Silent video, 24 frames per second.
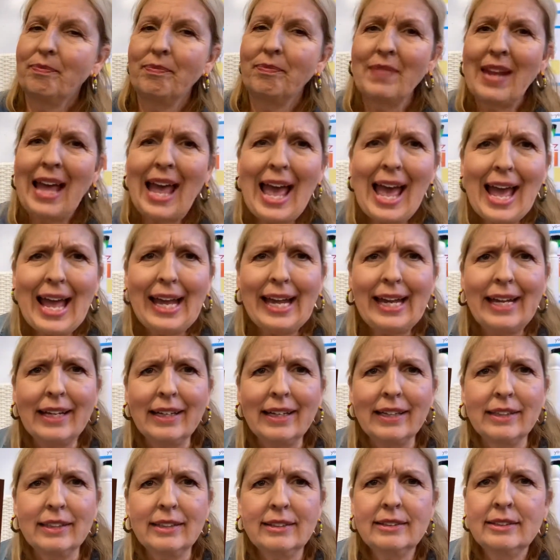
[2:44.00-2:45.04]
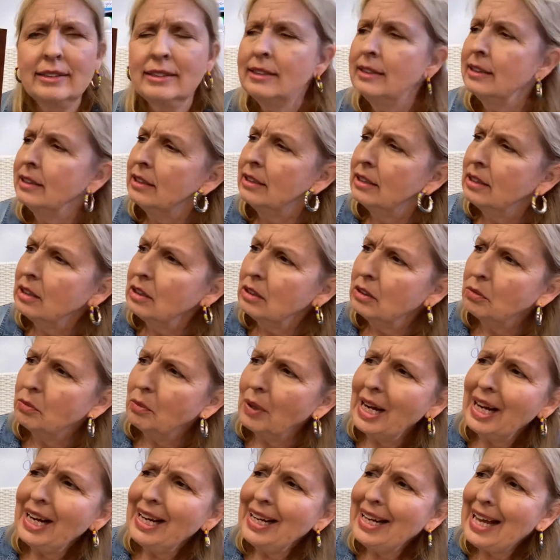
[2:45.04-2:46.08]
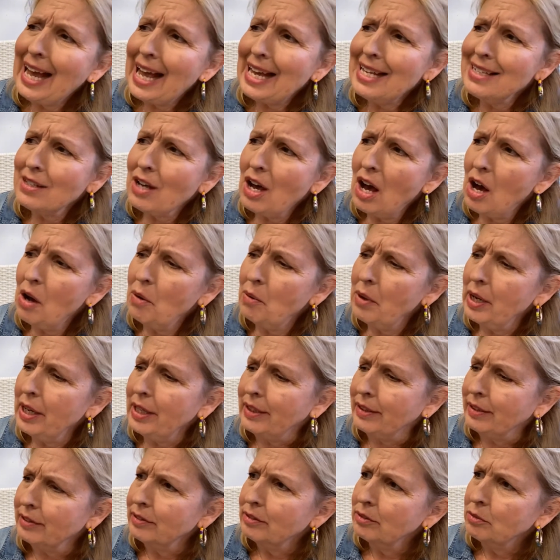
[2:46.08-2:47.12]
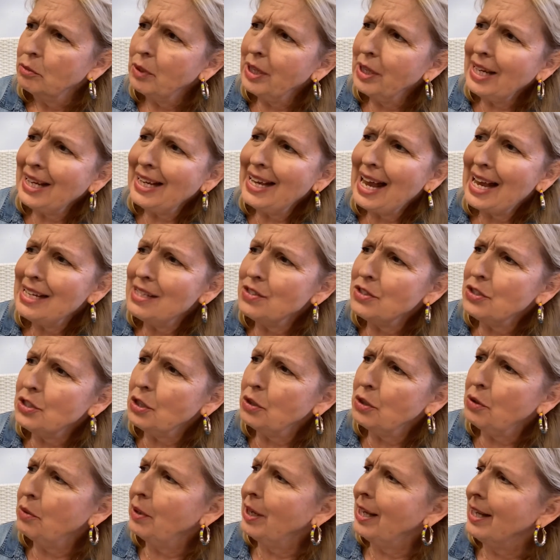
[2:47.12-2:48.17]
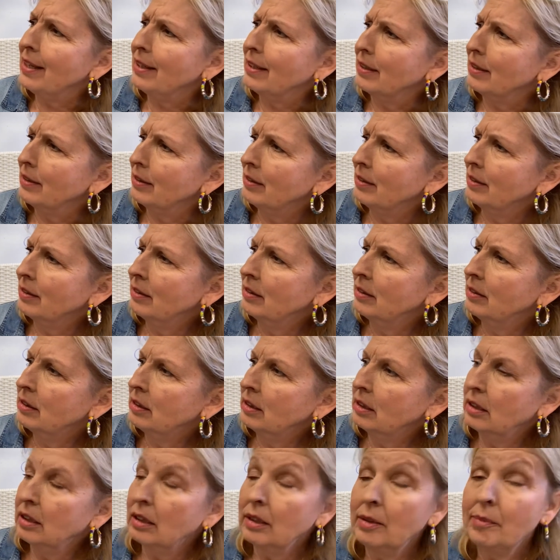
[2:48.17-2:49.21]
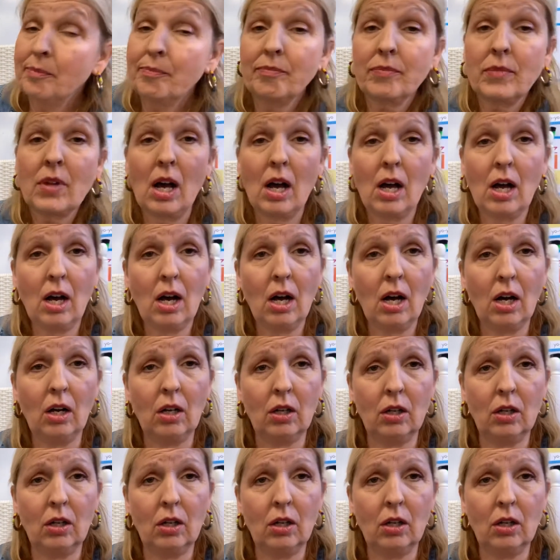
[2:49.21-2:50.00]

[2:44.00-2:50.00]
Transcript: Hey, where are you guys going? What are you guys doing? Uh,